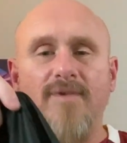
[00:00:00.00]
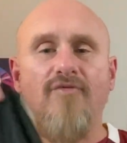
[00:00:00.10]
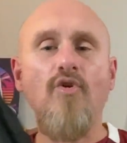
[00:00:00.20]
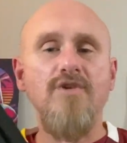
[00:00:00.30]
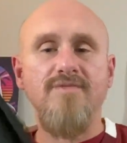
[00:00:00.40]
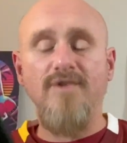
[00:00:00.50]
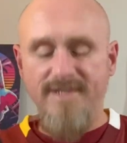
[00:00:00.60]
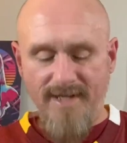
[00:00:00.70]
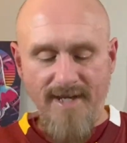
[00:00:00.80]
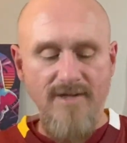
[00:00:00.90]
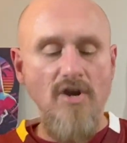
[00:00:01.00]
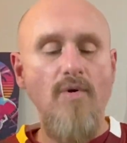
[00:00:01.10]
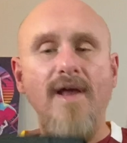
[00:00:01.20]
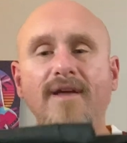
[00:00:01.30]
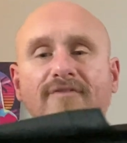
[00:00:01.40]
of course, once again, no
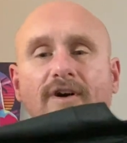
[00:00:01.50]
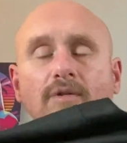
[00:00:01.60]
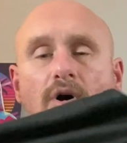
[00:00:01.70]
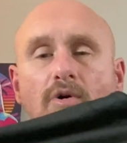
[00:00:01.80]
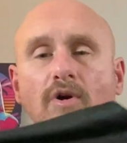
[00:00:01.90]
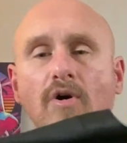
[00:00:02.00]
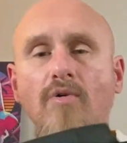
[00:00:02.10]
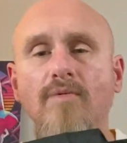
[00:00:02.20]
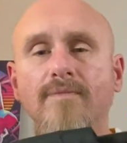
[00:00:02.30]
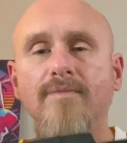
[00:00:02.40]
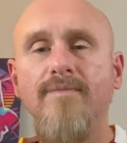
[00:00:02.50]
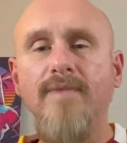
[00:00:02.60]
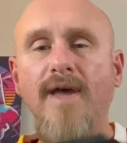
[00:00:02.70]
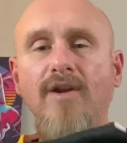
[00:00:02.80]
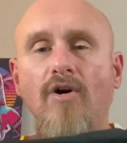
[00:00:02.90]
NFL logo
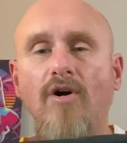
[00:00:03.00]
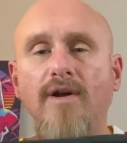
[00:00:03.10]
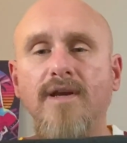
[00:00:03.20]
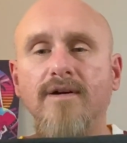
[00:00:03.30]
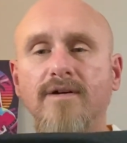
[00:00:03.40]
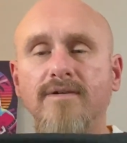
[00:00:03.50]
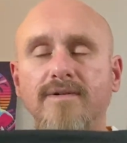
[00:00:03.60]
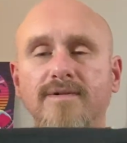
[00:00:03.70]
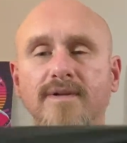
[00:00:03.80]
at all here.